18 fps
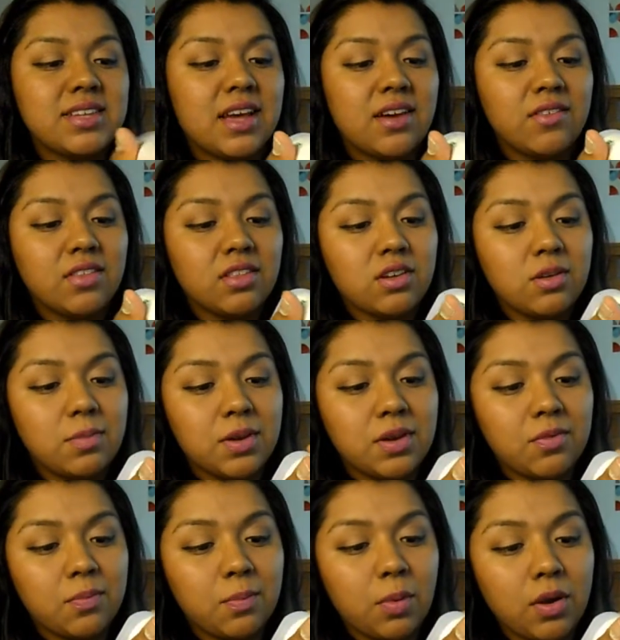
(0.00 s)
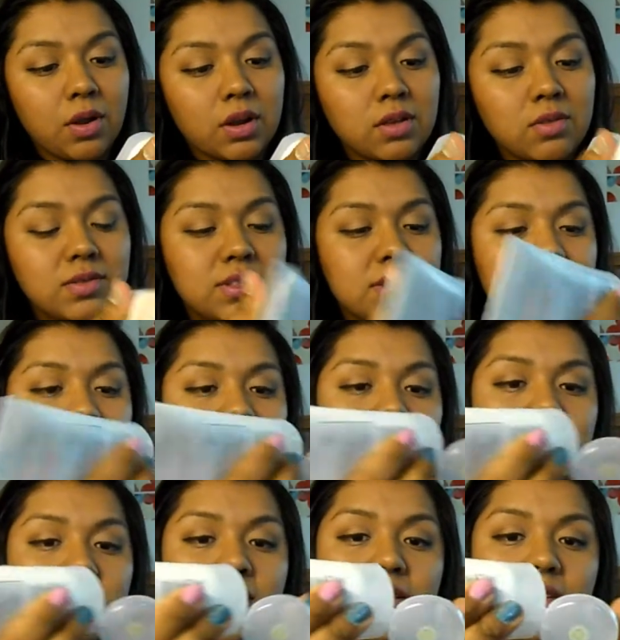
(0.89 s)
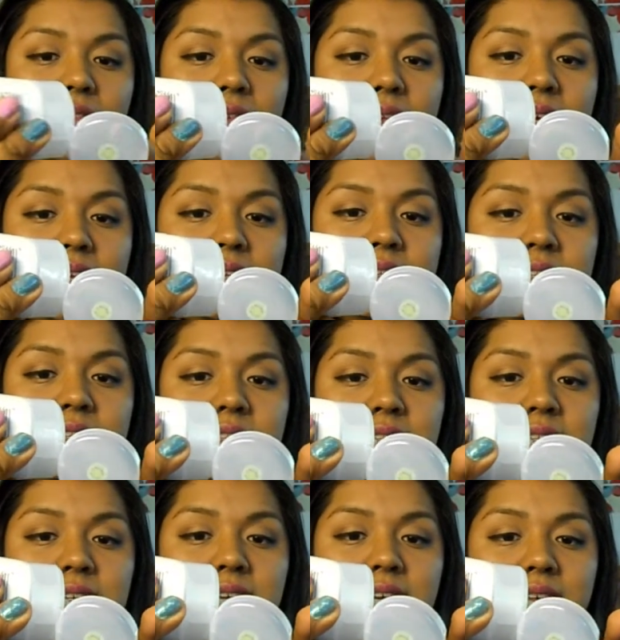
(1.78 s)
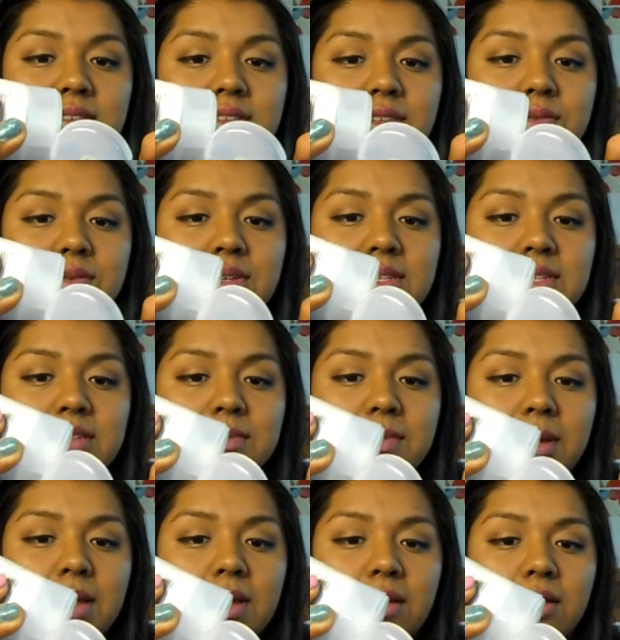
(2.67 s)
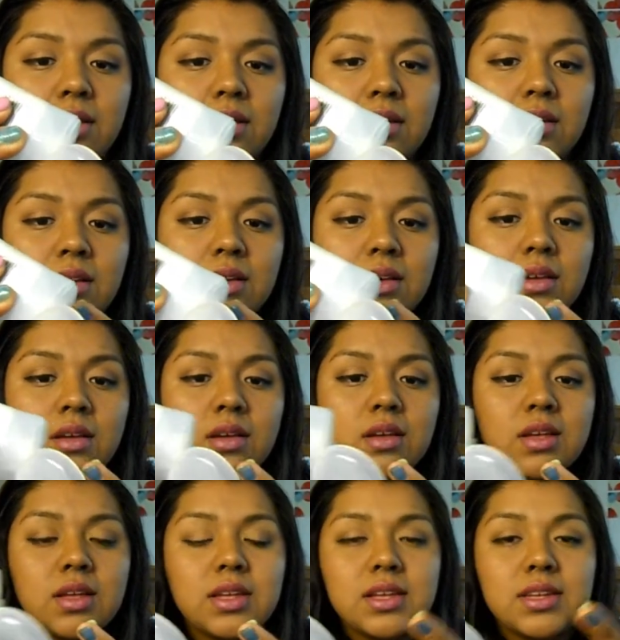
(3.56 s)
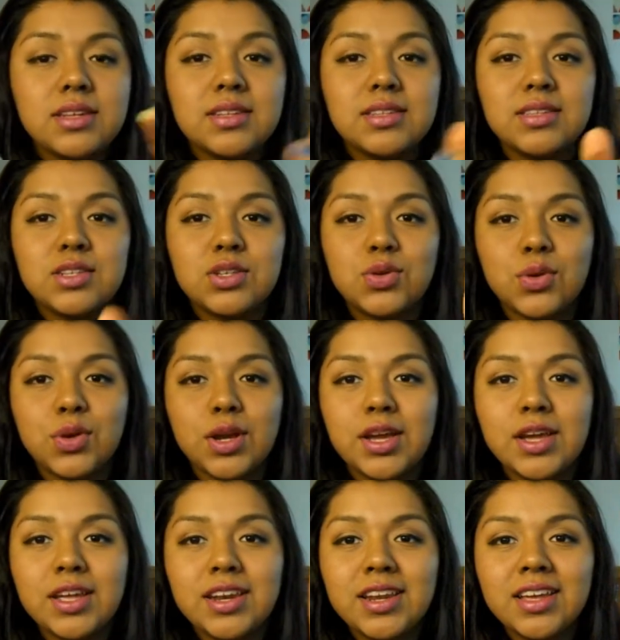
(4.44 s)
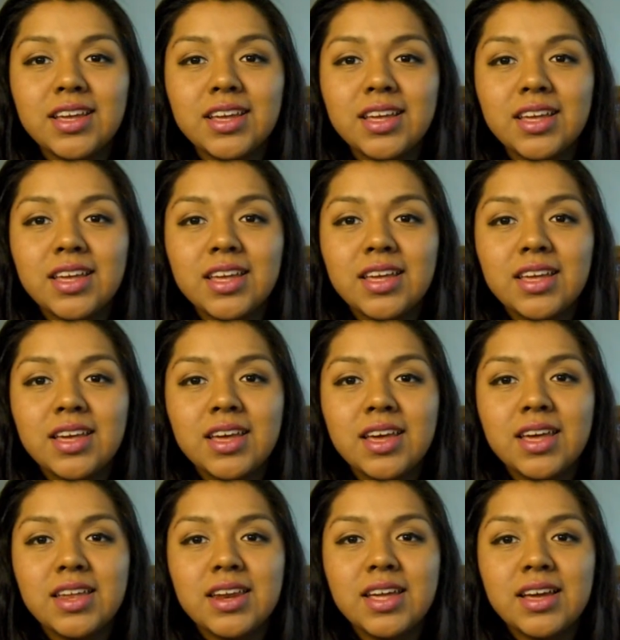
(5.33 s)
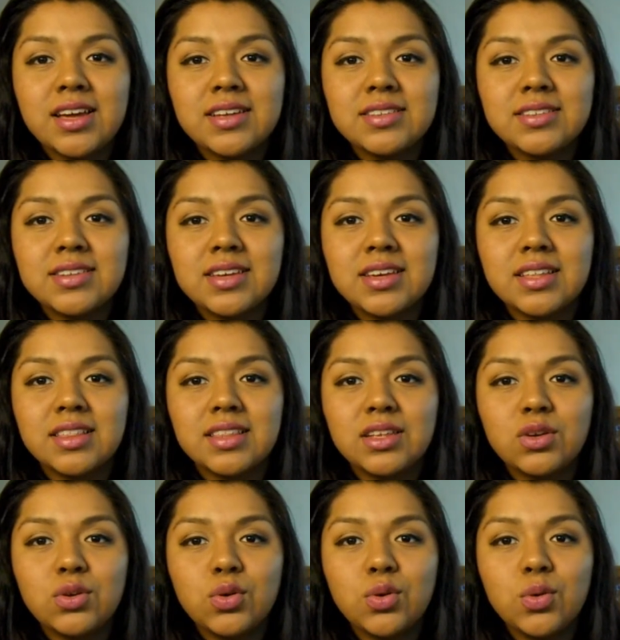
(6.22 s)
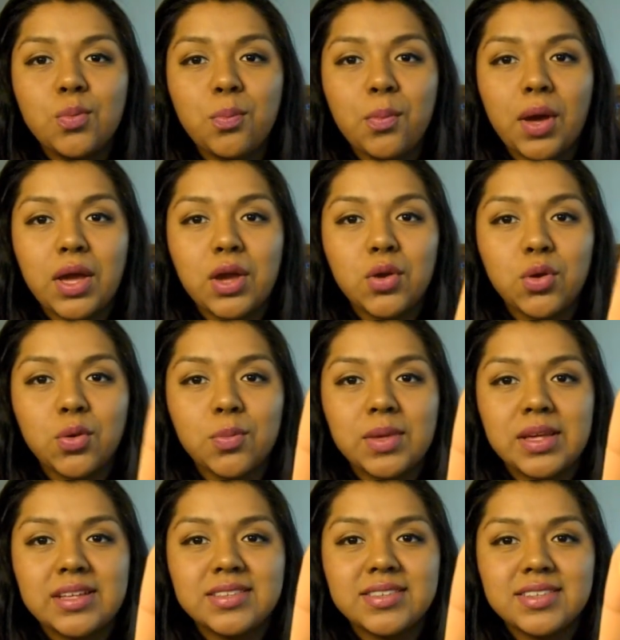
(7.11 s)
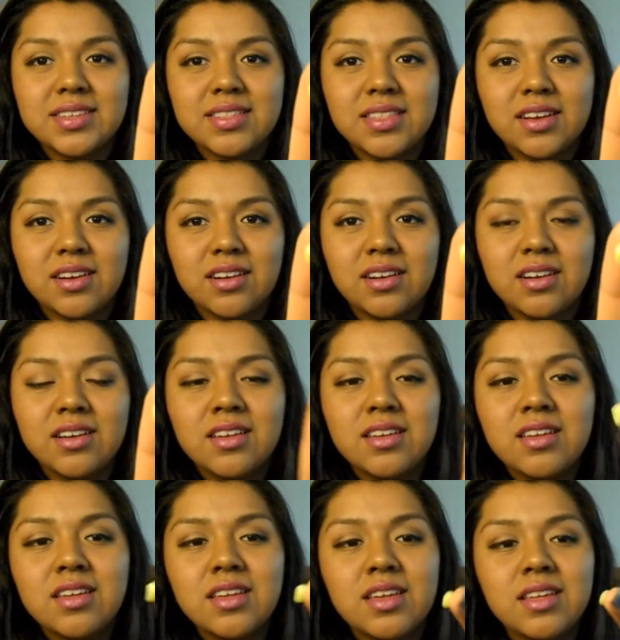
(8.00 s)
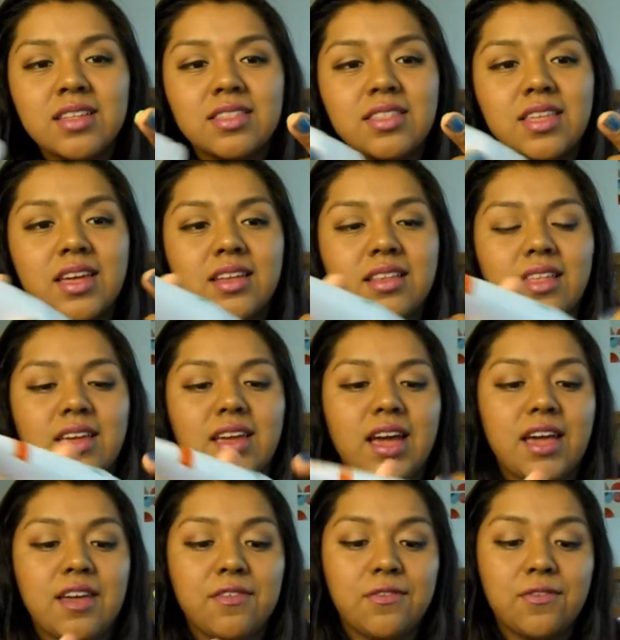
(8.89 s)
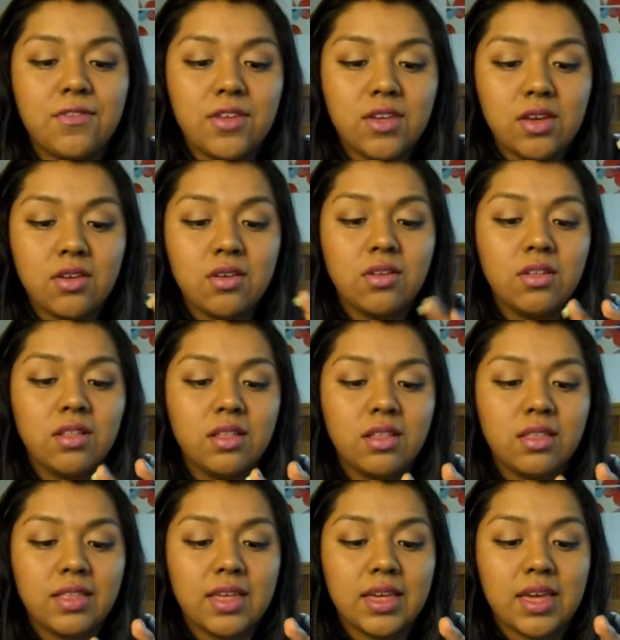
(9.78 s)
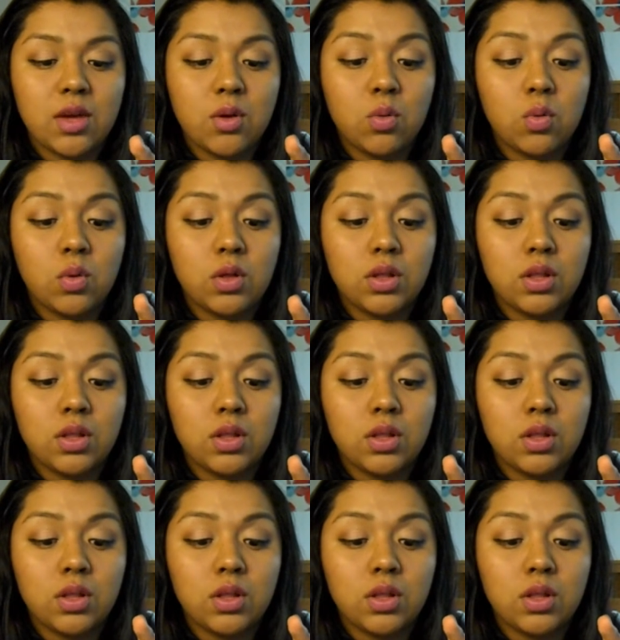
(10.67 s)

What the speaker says: have a little bit of particles in there. I don't know if you guys can see. I'll squeeze some out. It's green and it has like little microbeads in there that like I feel like it'll